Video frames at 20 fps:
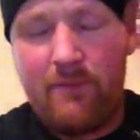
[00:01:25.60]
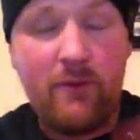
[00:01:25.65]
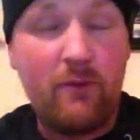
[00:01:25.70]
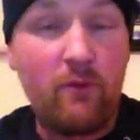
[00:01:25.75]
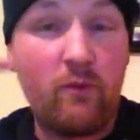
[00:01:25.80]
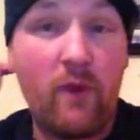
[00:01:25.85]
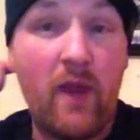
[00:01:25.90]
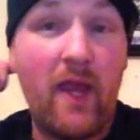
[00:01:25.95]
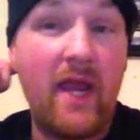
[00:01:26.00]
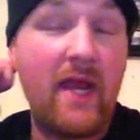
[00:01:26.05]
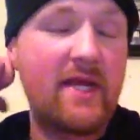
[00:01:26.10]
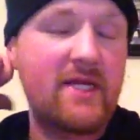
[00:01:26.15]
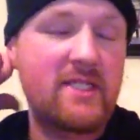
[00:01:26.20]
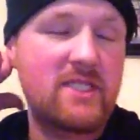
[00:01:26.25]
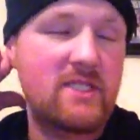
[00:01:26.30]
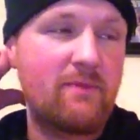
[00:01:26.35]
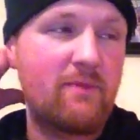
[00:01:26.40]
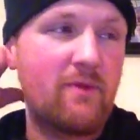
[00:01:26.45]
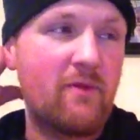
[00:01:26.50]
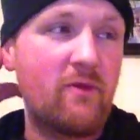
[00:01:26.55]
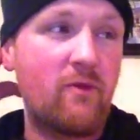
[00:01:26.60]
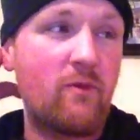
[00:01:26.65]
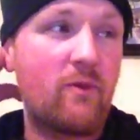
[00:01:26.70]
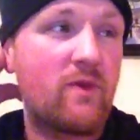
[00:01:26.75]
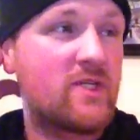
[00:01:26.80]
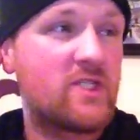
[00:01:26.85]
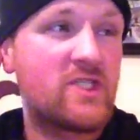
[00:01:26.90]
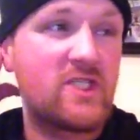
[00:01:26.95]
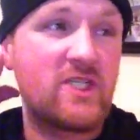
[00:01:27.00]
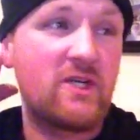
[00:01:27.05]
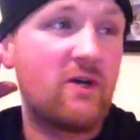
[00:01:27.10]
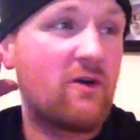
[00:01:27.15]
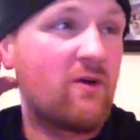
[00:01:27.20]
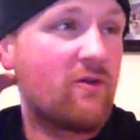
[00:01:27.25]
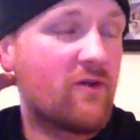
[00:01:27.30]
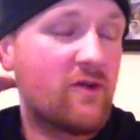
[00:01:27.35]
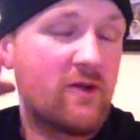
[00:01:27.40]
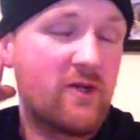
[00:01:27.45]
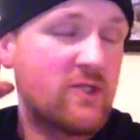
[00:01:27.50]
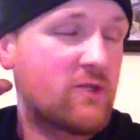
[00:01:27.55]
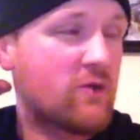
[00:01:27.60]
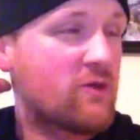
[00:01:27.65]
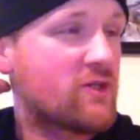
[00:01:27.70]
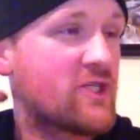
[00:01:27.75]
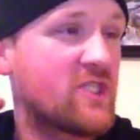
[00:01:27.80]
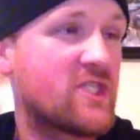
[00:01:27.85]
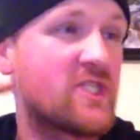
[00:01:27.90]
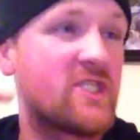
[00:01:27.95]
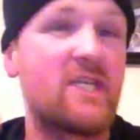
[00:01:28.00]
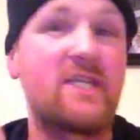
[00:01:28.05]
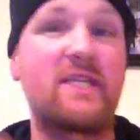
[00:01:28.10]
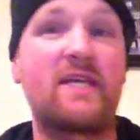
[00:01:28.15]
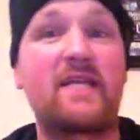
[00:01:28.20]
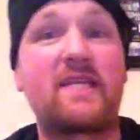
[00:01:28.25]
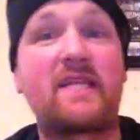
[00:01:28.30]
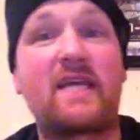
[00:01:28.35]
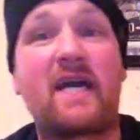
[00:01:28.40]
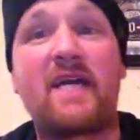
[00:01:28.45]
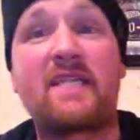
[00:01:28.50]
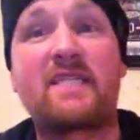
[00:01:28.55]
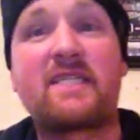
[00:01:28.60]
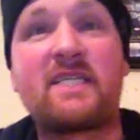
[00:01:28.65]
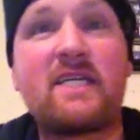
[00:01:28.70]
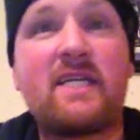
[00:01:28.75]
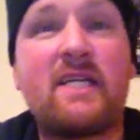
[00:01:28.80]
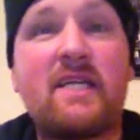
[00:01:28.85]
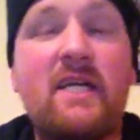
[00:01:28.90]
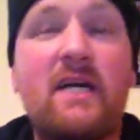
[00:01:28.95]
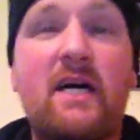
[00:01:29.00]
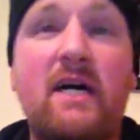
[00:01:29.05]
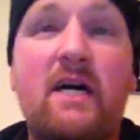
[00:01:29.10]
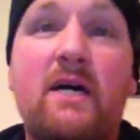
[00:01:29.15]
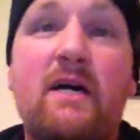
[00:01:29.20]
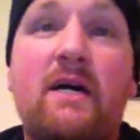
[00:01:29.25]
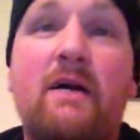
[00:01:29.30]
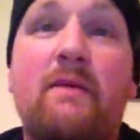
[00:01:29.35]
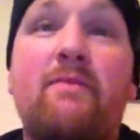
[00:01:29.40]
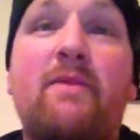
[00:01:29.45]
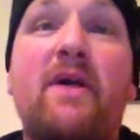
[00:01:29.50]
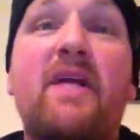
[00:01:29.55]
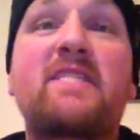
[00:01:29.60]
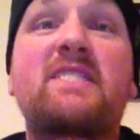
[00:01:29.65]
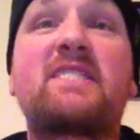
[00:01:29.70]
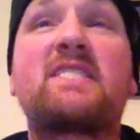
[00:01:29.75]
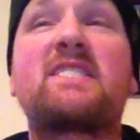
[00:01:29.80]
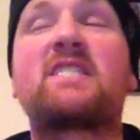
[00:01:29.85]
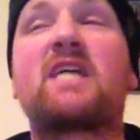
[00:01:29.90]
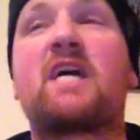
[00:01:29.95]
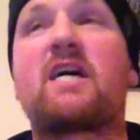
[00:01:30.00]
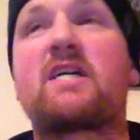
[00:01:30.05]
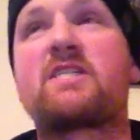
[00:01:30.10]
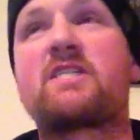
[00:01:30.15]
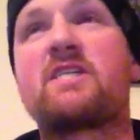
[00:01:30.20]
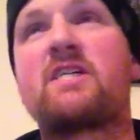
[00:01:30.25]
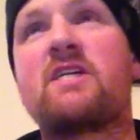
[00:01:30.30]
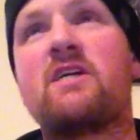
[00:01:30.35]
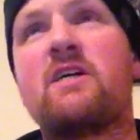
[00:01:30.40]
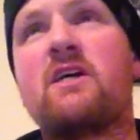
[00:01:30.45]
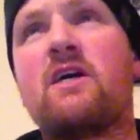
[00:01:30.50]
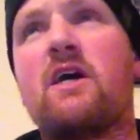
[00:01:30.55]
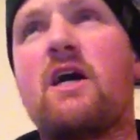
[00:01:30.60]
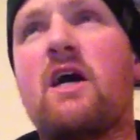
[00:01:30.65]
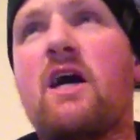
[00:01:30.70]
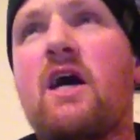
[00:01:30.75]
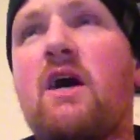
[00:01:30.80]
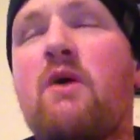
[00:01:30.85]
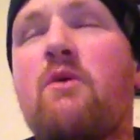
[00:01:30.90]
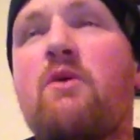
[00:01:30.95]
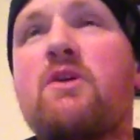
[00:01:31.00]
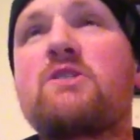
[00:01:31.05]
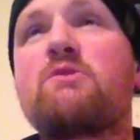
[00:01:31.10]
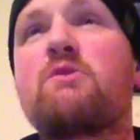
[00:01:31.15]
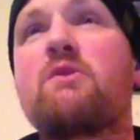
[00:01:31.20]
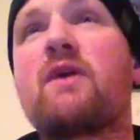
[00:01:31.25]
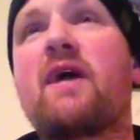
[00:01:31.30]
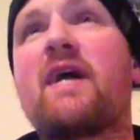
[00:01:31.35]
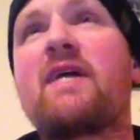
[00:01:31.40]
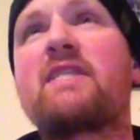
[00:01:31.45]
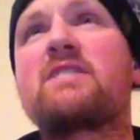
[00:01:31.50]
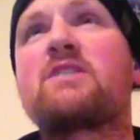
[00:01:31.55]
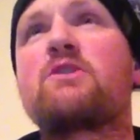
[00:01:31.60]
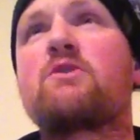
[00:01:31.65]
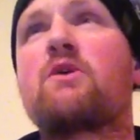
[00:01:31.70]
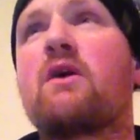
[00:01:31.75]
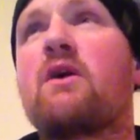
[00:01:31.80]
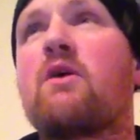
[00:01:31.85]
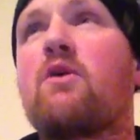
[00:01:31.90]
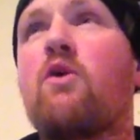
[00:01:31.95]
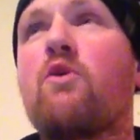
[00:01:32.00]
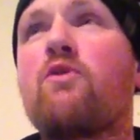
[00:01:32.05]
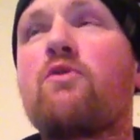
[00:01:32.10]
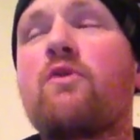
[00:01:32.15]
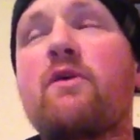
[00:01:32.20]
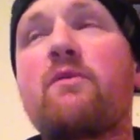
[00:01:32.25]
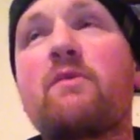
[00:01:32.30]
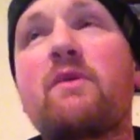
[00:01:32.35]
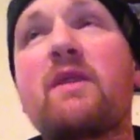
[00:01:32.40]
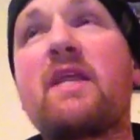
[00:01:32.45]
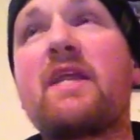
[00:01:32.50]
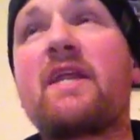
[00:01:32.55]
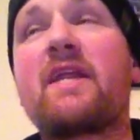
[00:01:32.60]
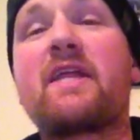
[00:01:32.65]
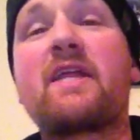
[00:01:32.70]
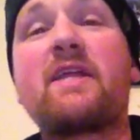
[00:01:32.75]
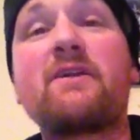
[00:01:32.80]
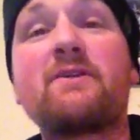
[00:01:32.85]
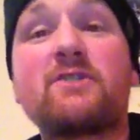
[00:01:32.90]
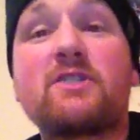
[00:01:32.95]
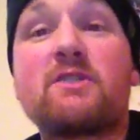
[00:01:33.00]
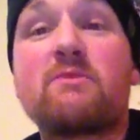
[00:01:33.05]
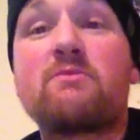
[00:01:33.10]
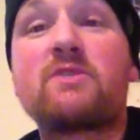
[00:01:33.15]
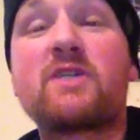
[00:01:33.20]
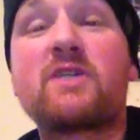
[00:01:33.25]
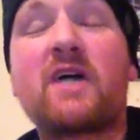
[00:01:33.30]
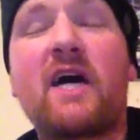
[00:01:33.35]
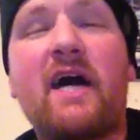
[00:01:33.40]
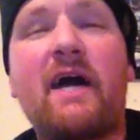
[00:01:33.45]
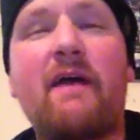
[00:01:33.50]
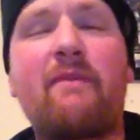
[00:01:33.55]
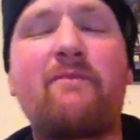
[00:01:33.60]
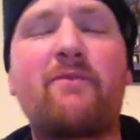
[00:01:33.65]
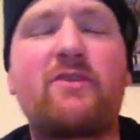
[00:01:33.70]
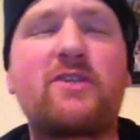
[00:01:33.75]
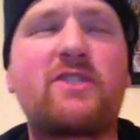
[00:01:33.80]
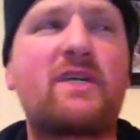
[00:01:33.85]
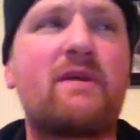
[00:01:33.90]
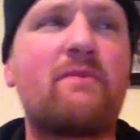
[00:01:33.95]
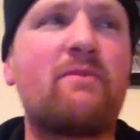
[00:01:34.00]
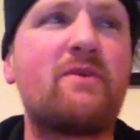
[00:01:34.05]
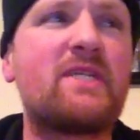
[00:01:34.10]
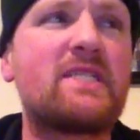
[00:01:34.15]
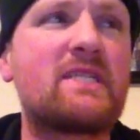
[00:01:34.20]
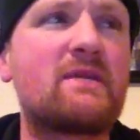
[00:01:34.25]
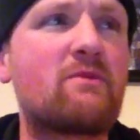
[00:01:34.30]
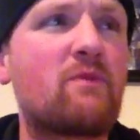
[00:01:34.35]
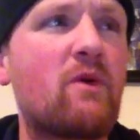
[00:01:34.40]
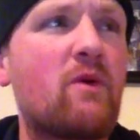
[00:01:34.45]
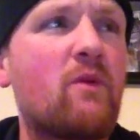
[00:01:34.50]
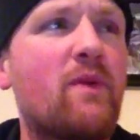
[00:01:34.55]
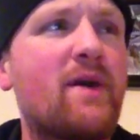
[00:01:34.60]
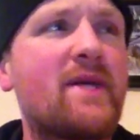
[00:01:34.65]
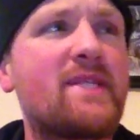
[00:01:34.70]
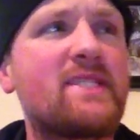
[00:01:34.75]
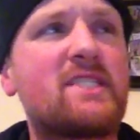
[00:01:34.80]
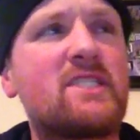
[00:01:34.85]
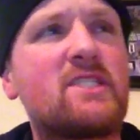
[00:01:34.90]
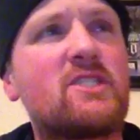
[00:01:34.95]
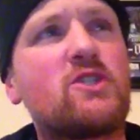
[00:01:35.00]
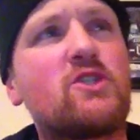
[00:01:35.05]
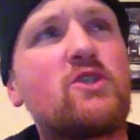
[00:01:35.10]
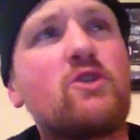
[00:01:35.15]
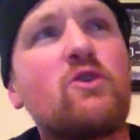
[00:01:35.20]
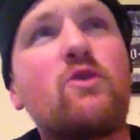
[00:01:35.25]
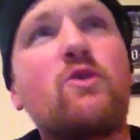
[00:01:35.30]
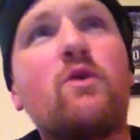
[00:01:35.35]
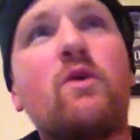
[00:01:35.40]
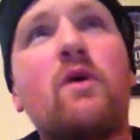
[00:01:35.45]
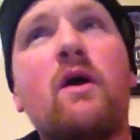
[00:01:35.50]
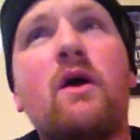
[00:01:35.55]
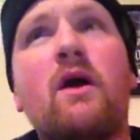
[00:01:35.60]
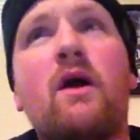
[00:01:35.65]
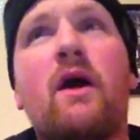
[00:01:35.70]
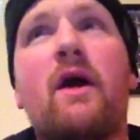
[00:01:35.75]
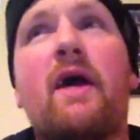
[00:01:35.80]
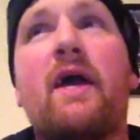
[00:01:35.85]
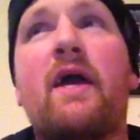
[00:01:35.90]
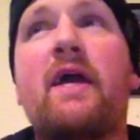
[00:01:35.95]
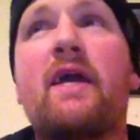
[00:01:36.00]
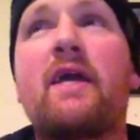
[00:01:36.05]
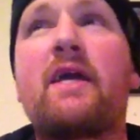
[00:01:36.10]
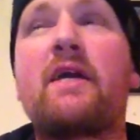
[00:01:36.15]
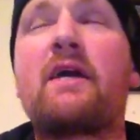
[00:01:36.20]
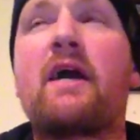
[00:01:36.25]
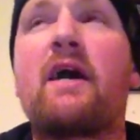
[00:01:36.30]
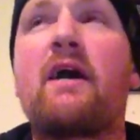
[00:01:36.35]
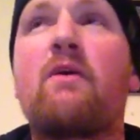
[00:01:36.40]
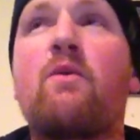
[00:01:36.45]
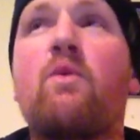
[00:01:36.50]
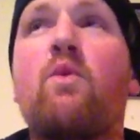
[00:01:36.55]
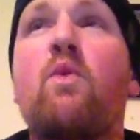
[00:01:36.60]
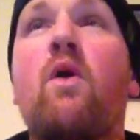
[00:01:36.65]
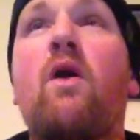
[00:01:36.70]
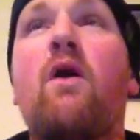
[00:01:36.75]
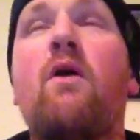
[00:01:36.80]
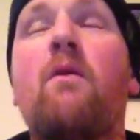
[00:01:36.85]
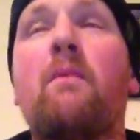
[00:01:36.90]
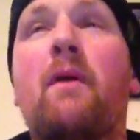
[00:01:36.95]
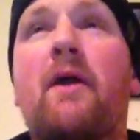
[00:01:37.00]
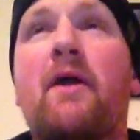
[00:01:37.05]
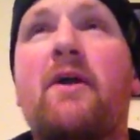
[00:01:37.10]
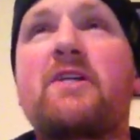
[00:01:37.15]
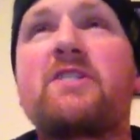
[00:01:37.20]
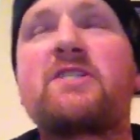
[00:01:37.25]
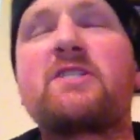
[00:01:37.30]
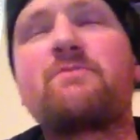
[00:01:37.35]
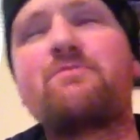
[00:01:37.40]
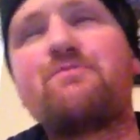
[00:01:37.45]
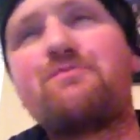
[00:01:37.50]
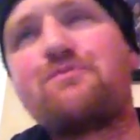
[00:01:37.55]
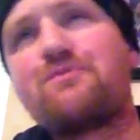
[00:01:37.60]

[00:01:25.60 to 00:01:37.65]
rain is up on the windshield and all sorts of shit like that. That sucked. Once we got to Oakland, we needed to kill some time. For some reason, we went to a Walmart.